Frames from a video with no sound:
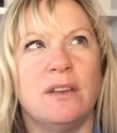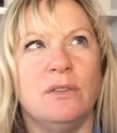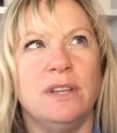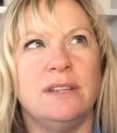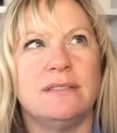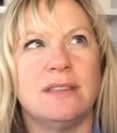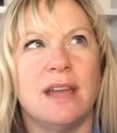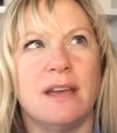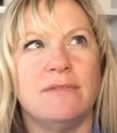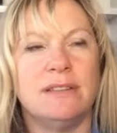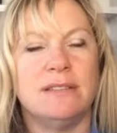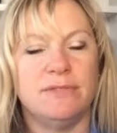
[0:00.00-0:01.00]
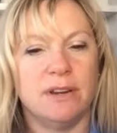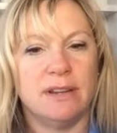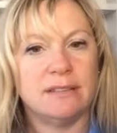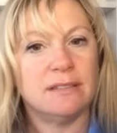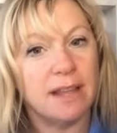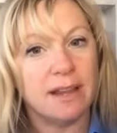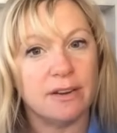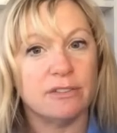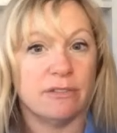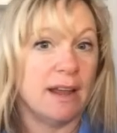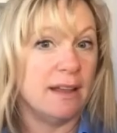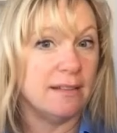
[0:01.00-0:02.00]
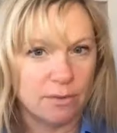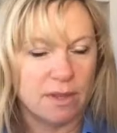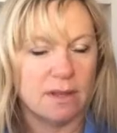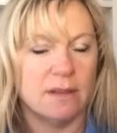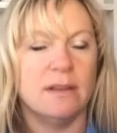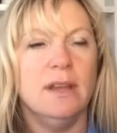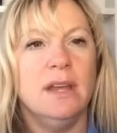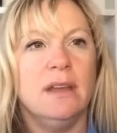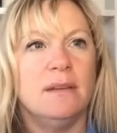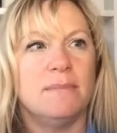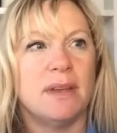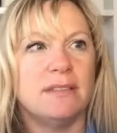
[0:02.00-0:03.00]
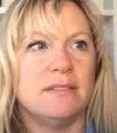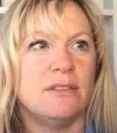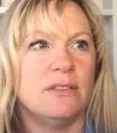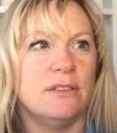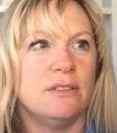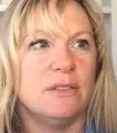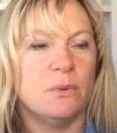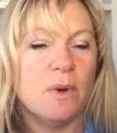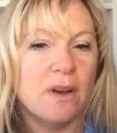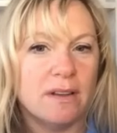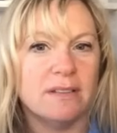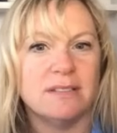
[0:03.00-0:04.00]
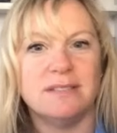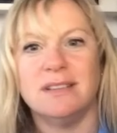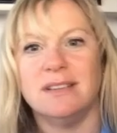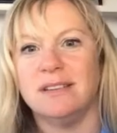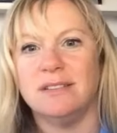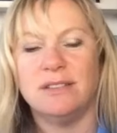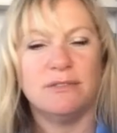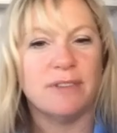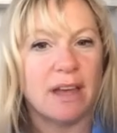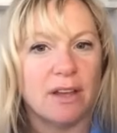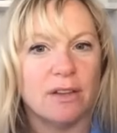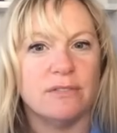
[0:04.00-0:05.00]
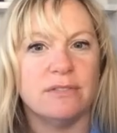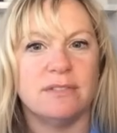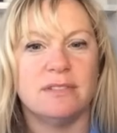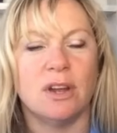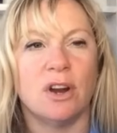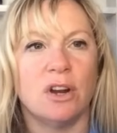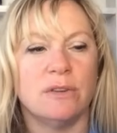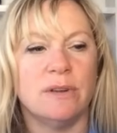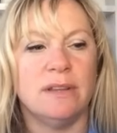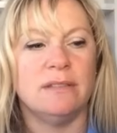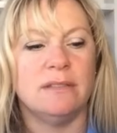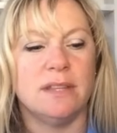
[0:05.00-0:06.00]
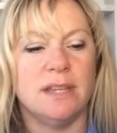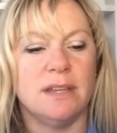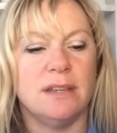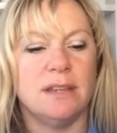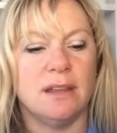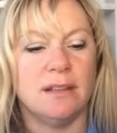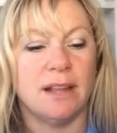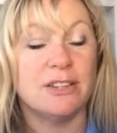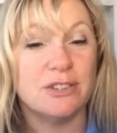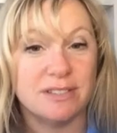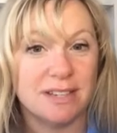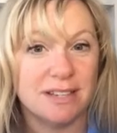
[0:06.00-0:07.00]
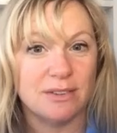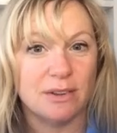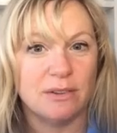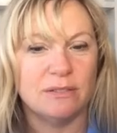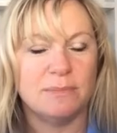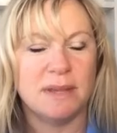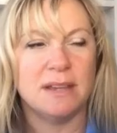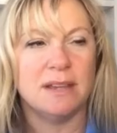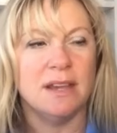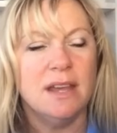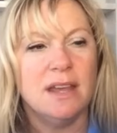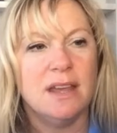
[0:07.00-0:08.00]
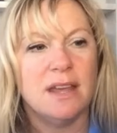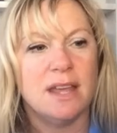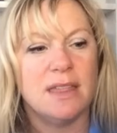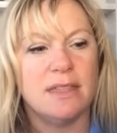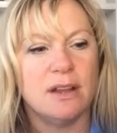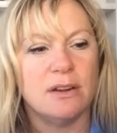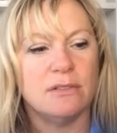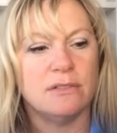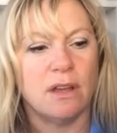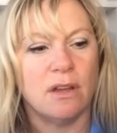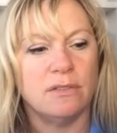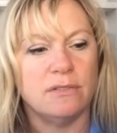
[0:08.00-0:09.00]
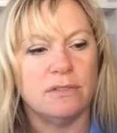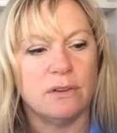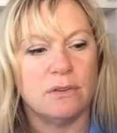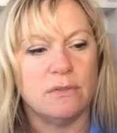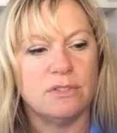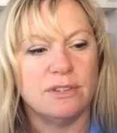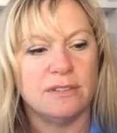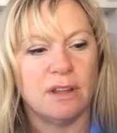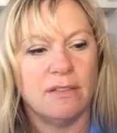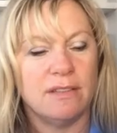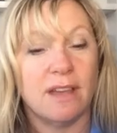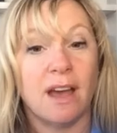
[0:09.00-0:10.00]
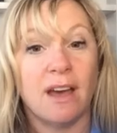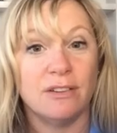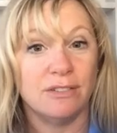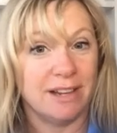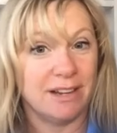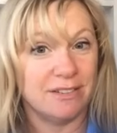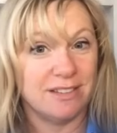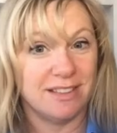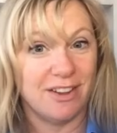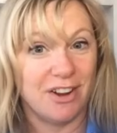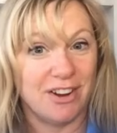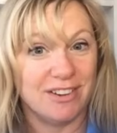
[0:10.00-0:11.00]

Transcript: only does it have its various layers, right? The muscle, the walls, the, the valves, the arteries, the electricity, to speak. There's also just all these other layers to the heart,